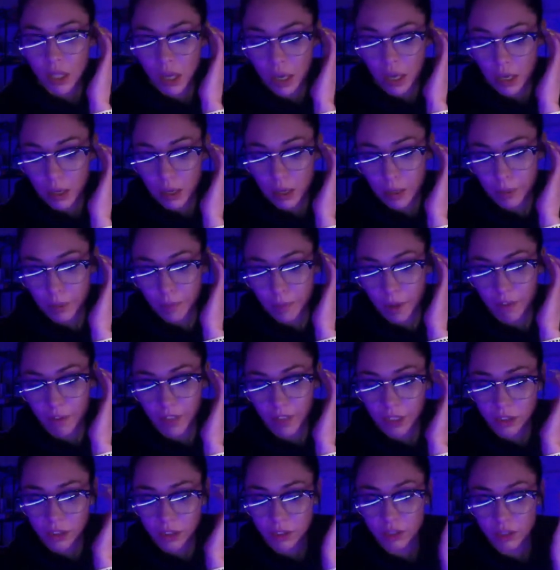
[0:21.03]
um, I've
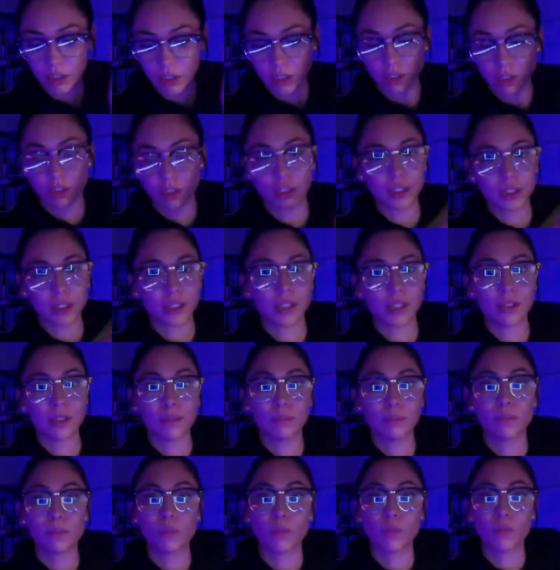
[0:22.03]
actually looked
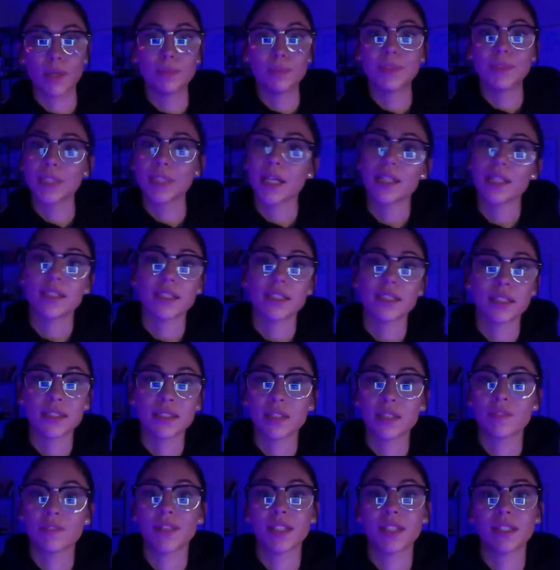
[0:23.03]
up websites and
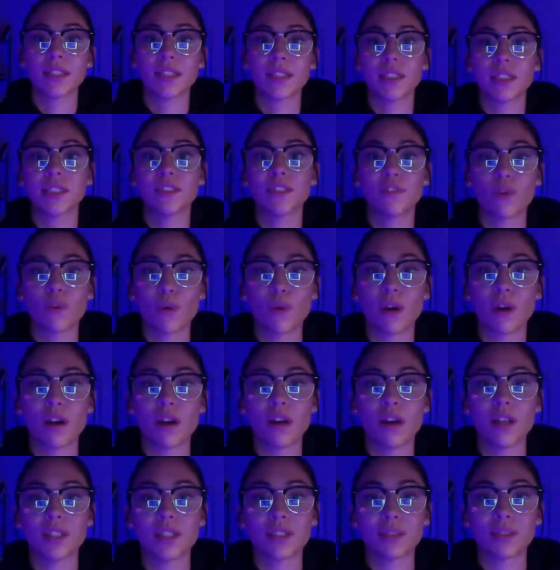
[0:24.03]
stuff like this
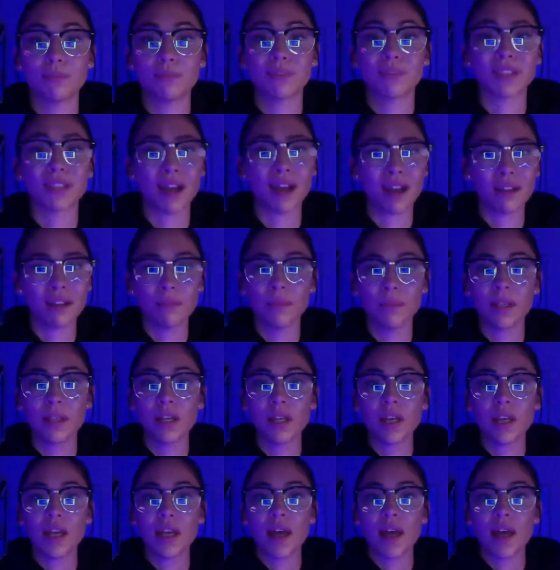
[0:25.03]
for some time.